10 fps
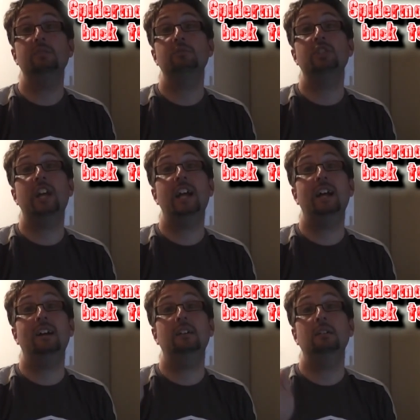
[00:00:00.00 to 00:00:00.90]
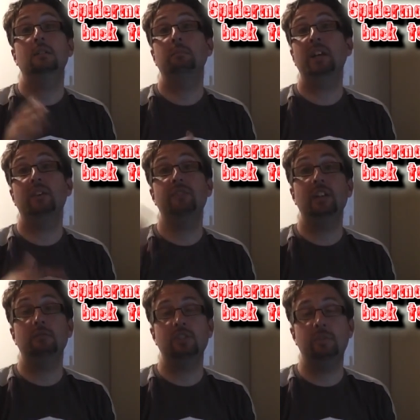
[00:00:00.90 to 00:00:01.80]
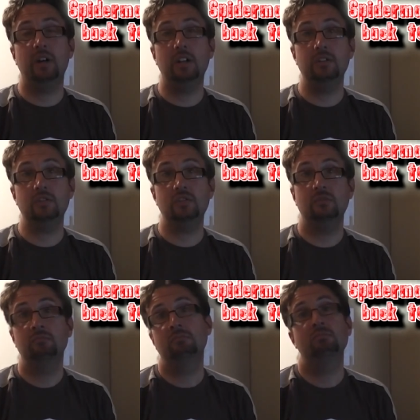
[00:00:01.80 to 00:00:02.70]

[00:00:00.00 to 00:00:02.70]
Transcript: share, make a video response.